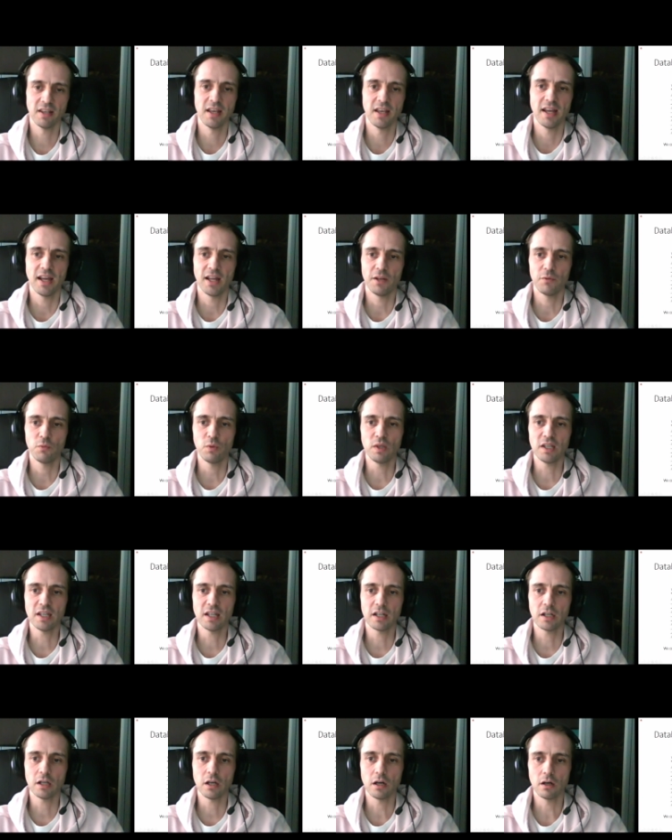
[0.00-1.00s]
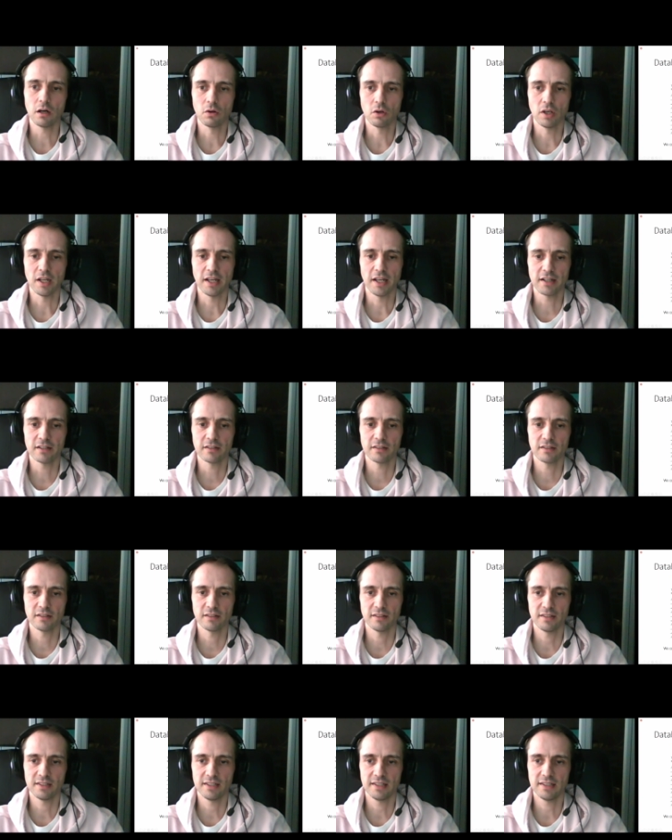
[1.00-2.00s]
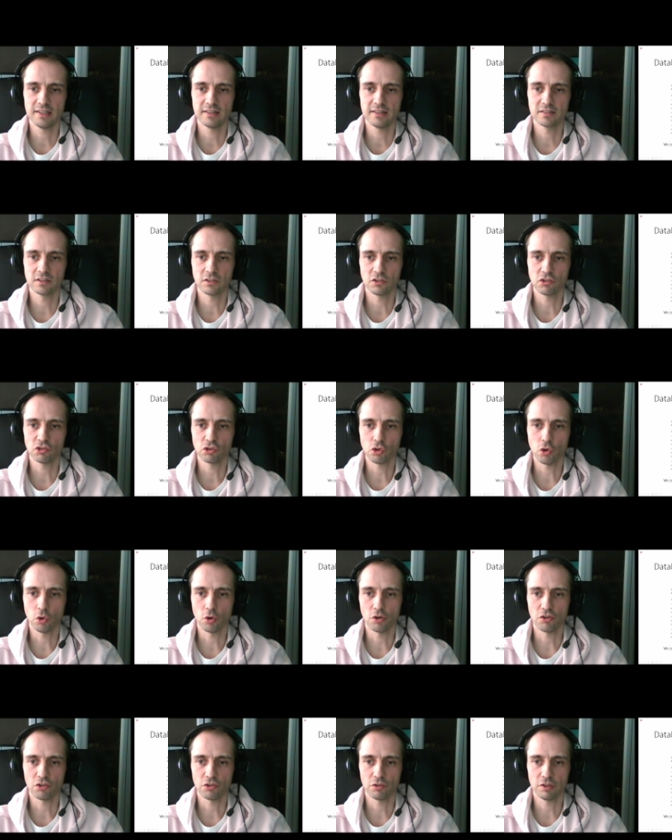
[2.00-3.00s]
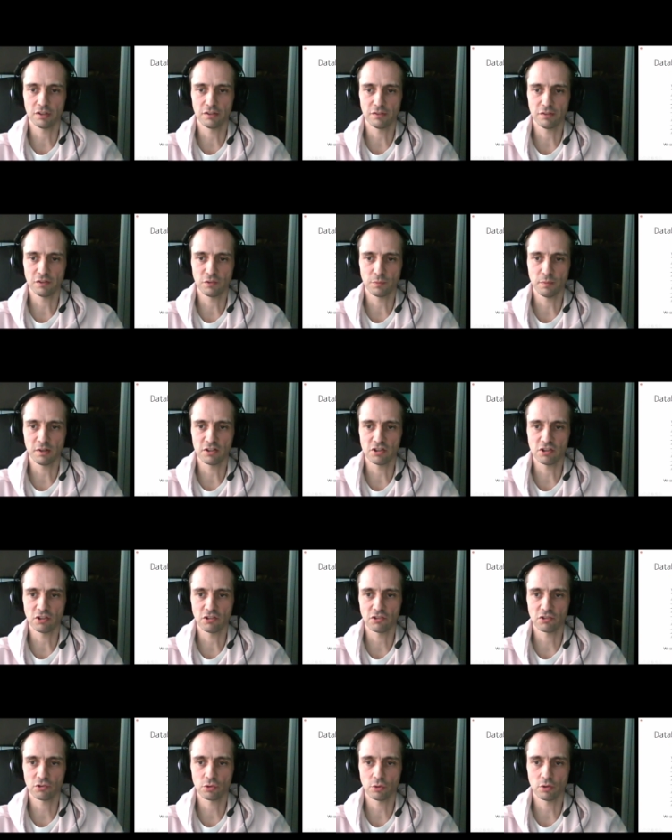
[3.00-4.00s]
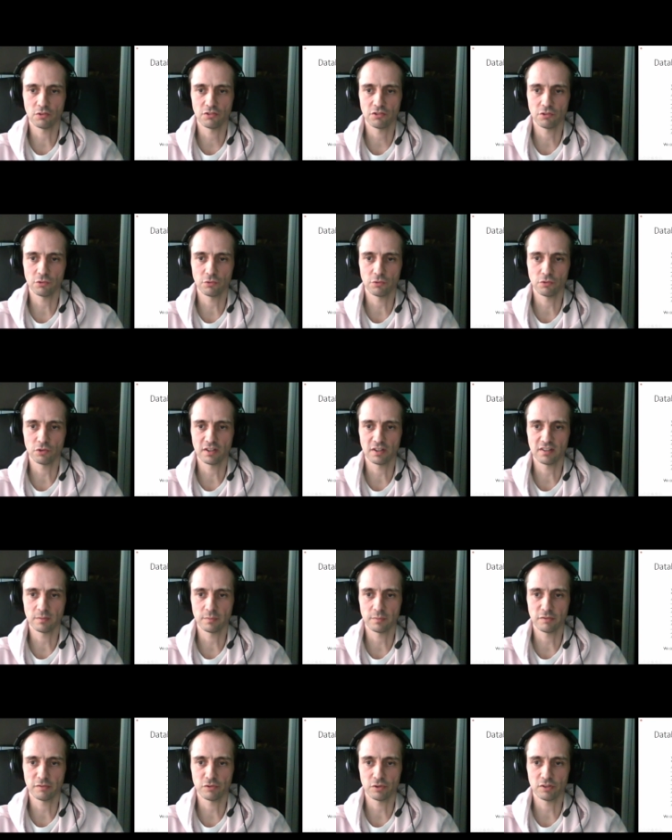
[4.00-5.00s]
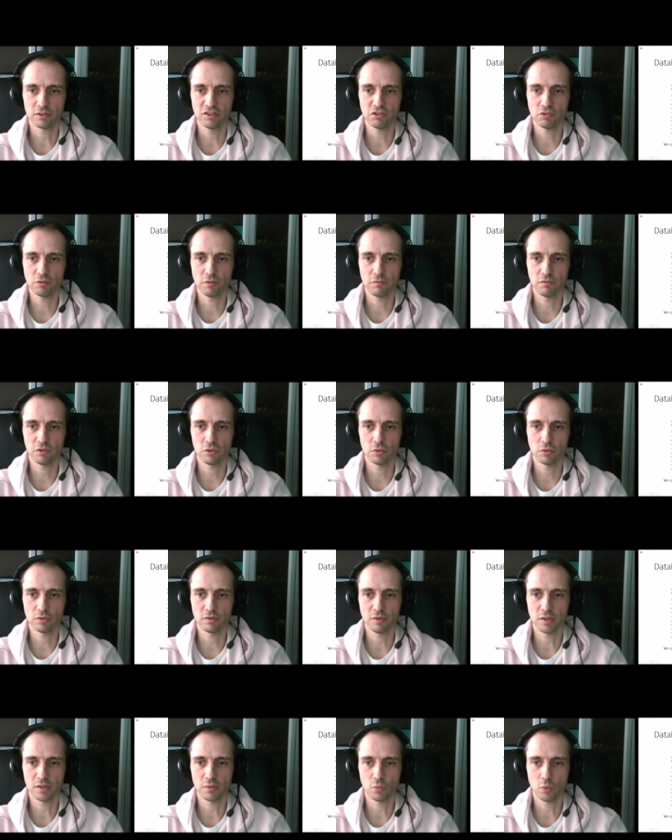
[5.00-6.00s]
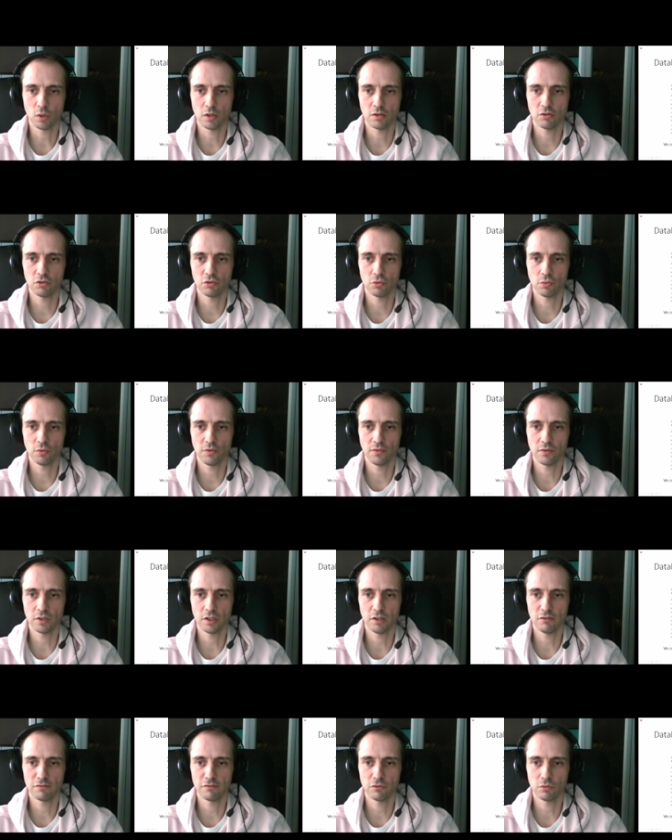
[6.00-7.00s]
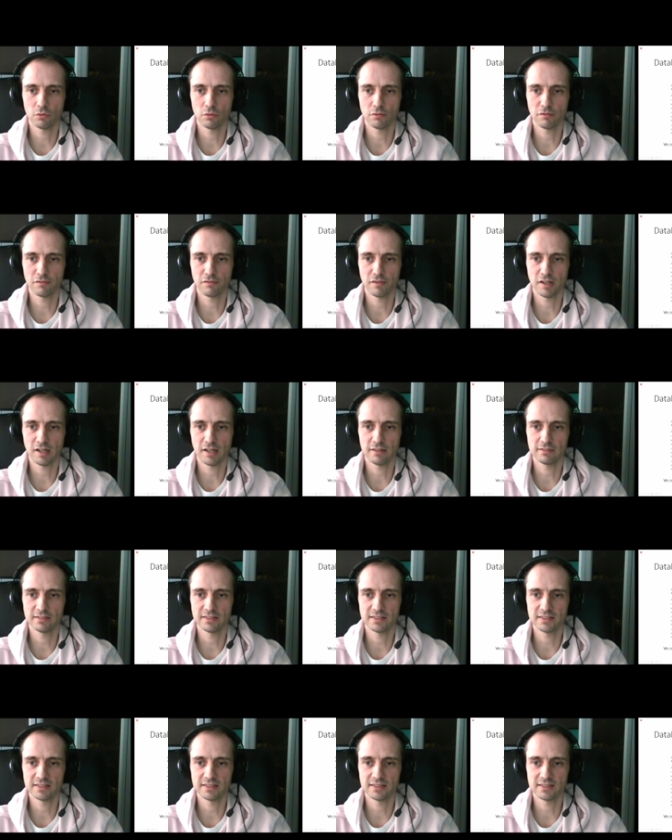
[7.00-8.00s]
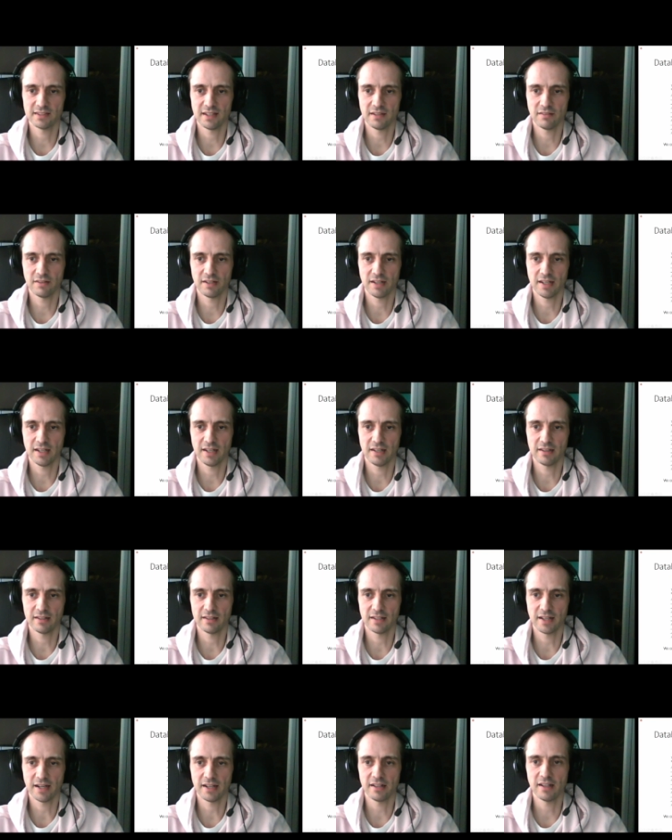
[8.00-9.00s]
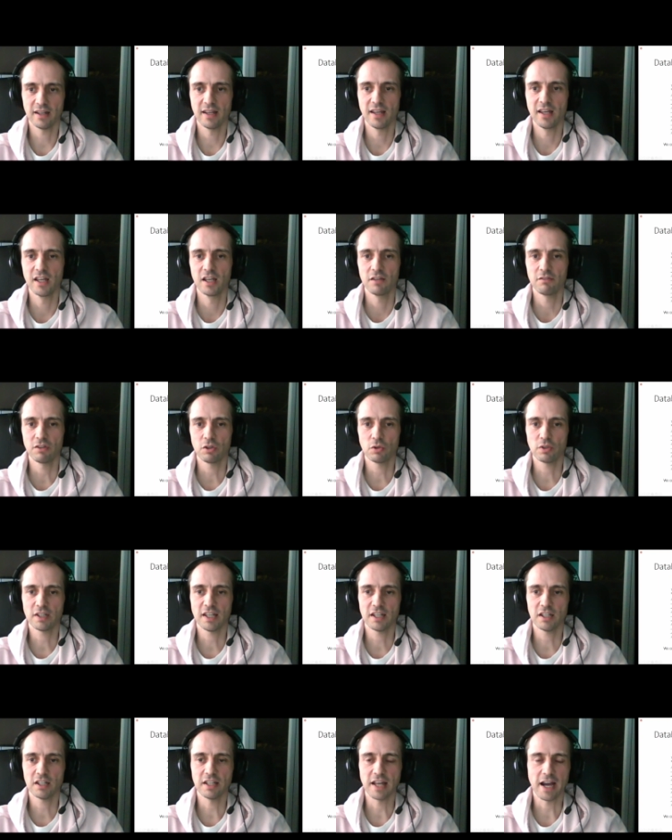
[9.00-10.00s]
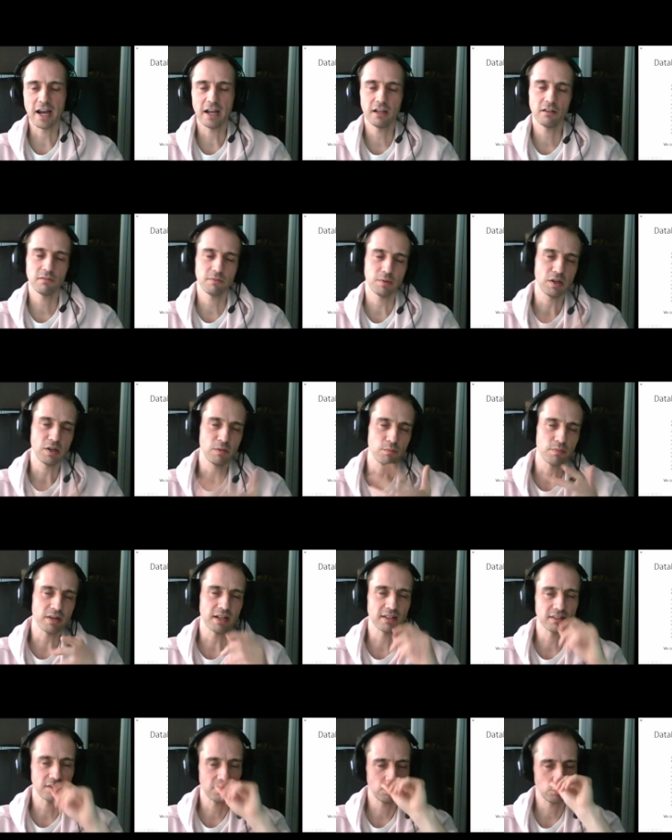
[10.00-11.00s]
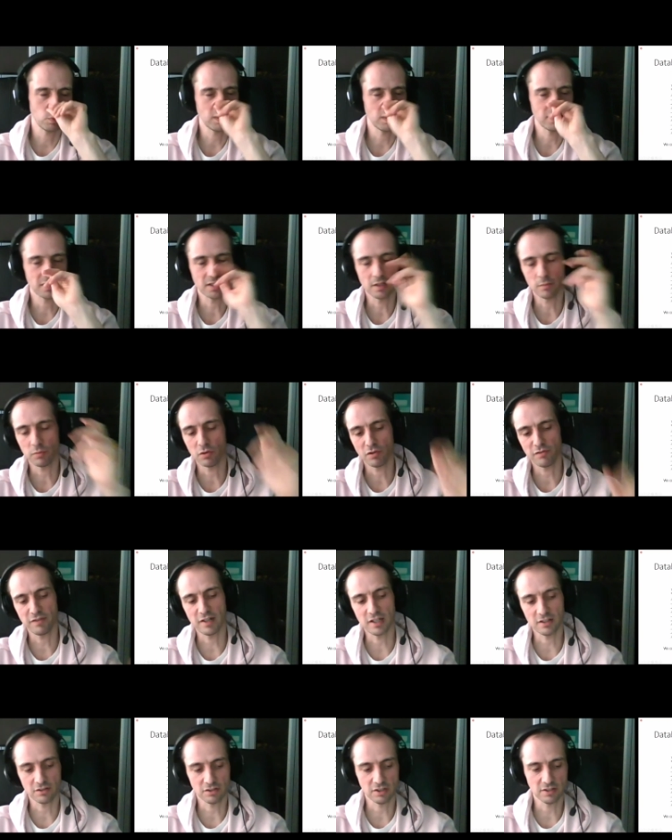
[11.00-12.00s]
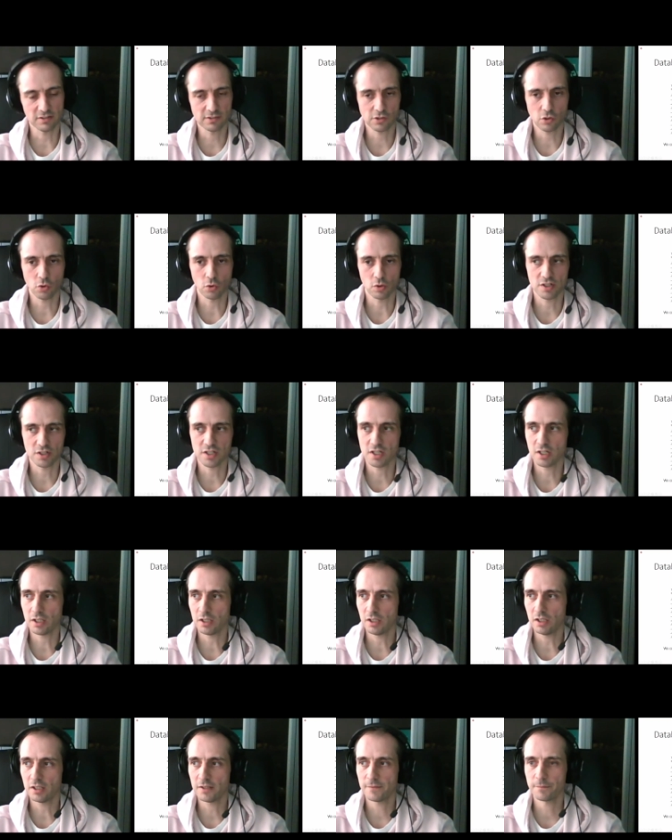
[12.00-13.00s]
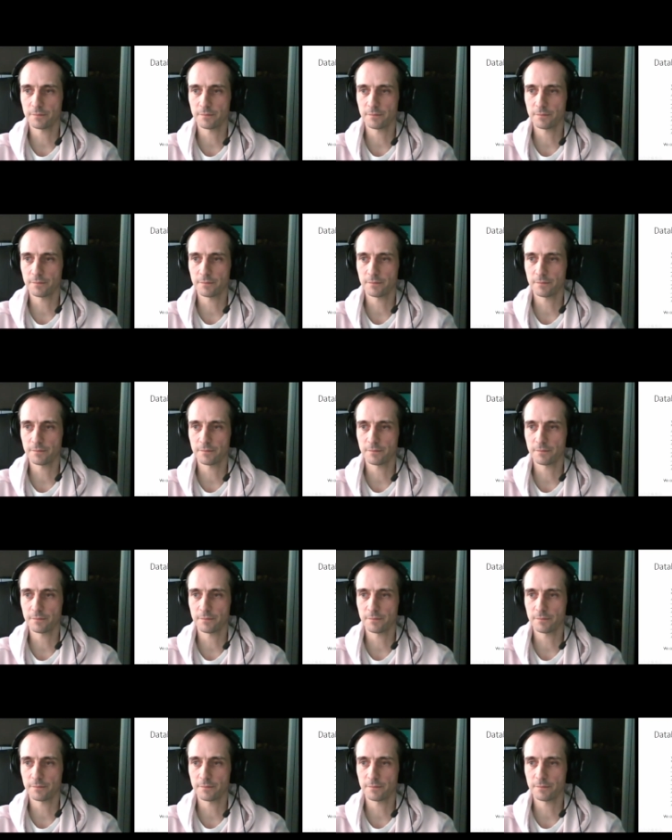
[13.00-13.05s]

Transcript: and we can collect these scores, these matching scores. So for example, for this one, we could get 1, 2, 3, 4, 5, 6, 7, 8, 9. We could get 9, but in practice, we get a couple of hundred scores here.